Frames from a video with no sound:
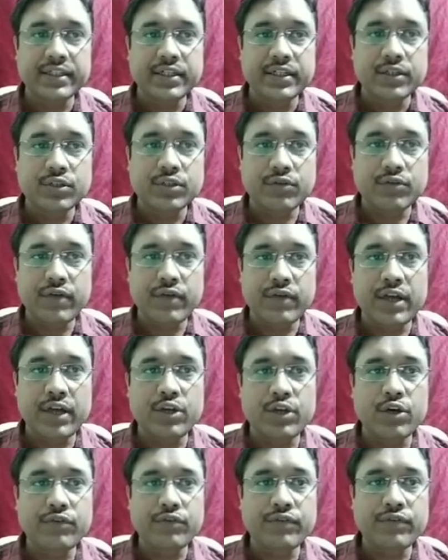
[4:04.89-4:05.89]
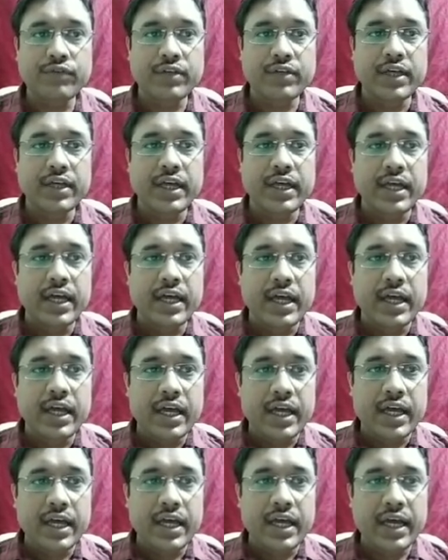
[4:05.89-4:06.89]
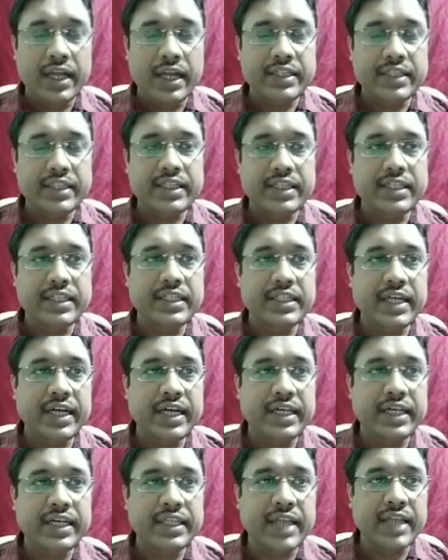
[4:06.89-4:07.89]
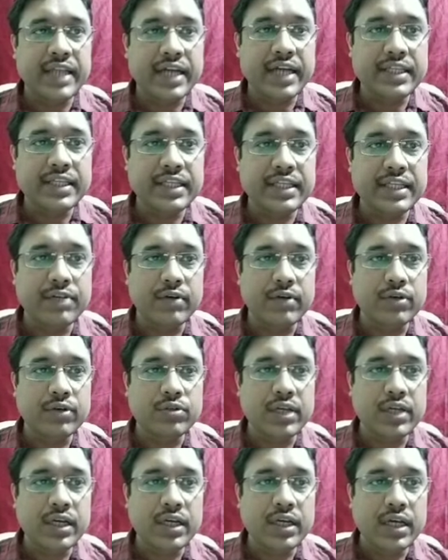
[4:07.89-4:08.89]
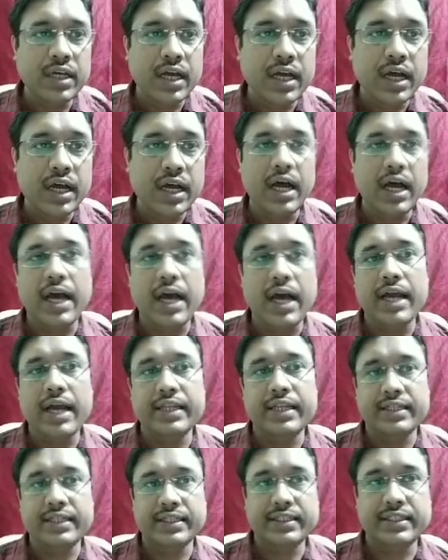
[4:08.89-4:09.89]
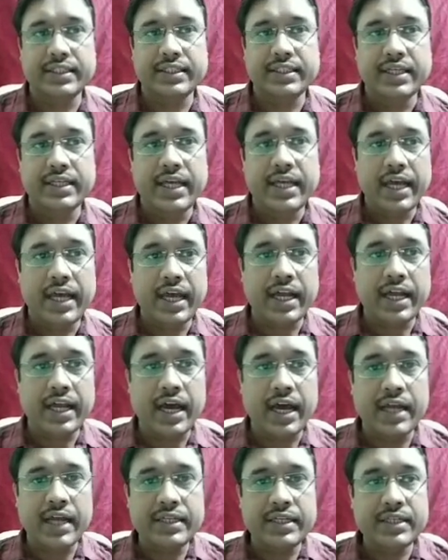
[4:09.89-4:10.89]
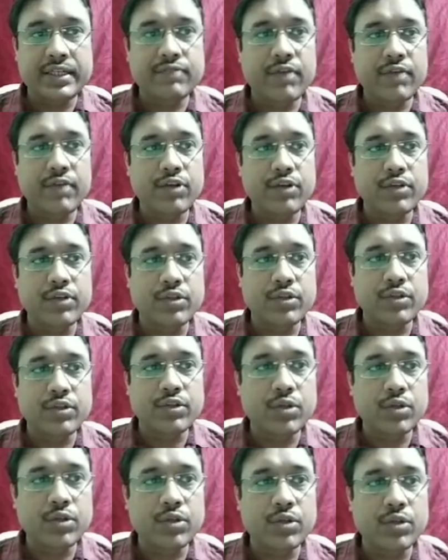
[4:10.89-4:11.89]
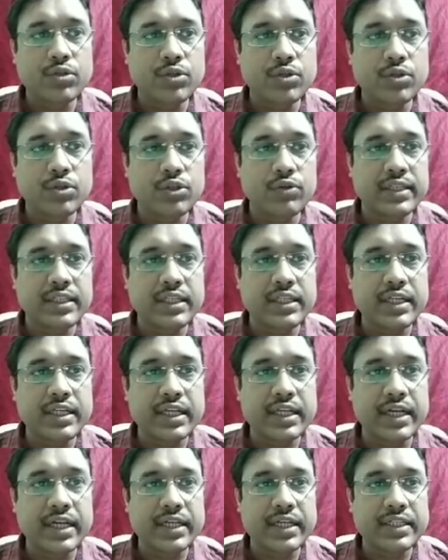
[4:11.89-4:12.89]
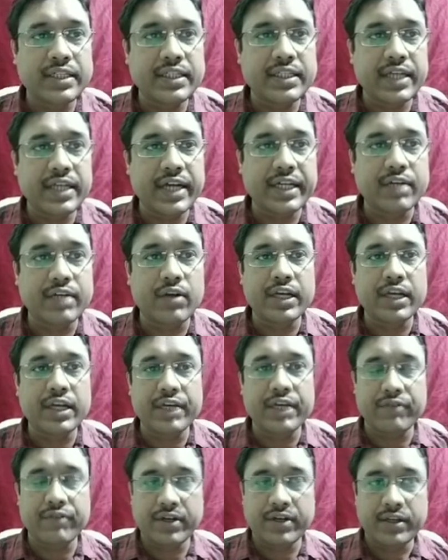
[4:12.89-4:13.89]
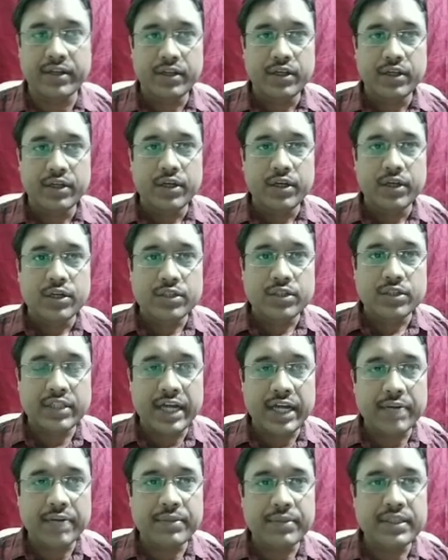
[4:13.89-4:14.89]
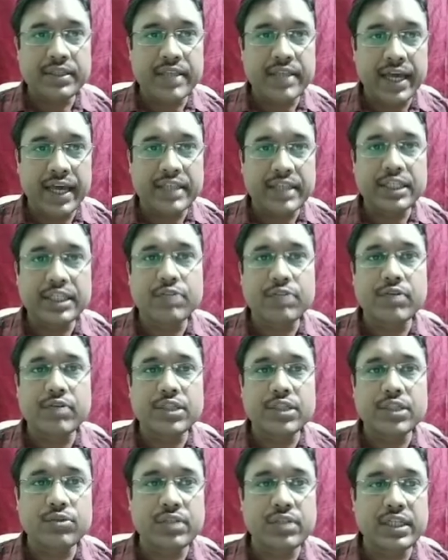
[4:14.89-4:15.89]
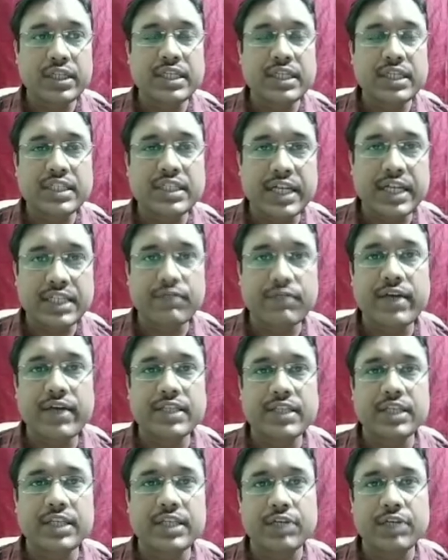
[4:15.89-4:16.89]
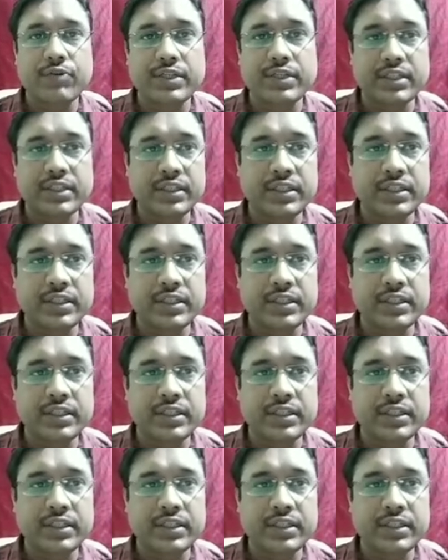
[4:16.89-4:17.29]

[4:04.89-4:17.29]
So value of LHS is 18. That is equal to the RHS. RHS value is also, you can see here, that is 18 only given. So that means x equals to 3 satisfies the equation.